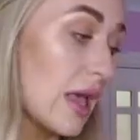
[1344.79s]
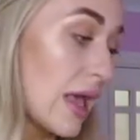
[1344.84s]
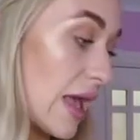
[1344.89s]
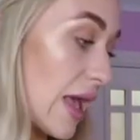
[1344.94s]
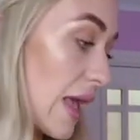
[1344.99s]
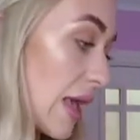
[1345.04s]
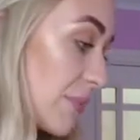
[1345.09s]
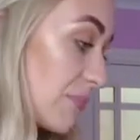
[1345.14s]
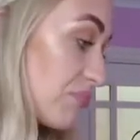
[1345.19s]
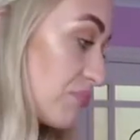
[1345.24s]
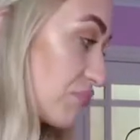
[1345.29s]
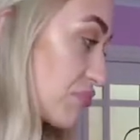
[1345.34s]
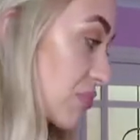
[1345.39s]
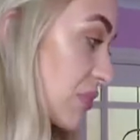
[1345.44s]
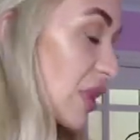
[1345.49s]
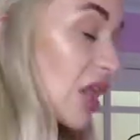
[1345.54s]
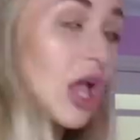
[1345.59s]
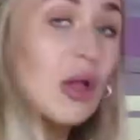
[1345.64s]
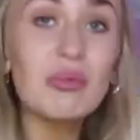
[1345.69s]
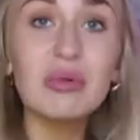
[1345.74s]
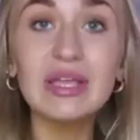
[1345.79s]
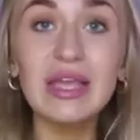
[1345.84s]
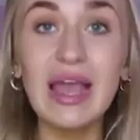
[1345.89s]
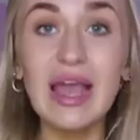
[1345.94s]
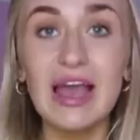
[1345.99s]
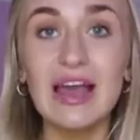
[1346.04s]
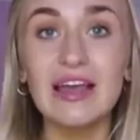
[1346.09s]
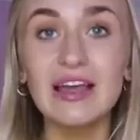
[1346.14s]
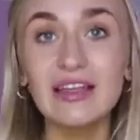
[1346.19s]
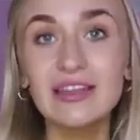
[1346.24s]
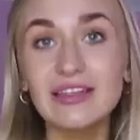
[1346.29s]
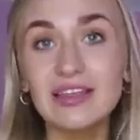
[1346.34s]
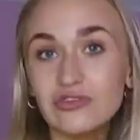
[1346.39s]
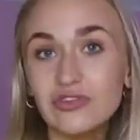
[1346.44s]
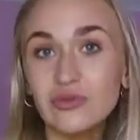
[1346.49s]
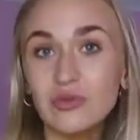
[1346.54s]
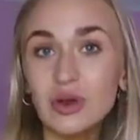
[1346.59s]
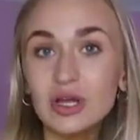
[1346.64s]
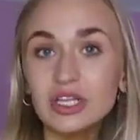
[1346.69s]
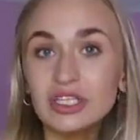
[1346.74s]
um but yeah thanks
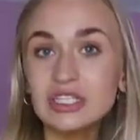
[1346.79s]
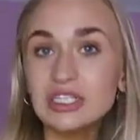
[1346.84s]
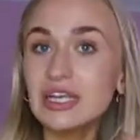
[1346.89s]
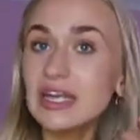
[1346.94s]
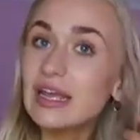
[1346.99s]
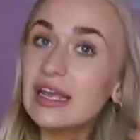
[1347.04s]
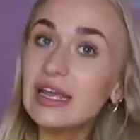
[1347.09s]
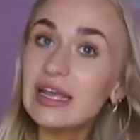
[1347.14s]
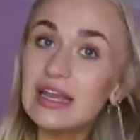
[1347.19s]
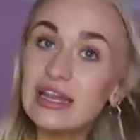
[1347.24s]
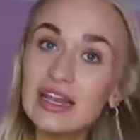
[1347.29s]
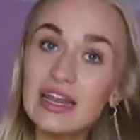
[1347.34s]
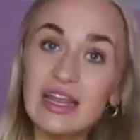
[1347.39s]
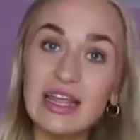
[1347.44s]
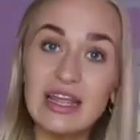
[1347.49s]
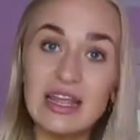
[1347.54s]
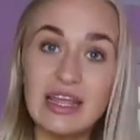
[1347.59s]
for watching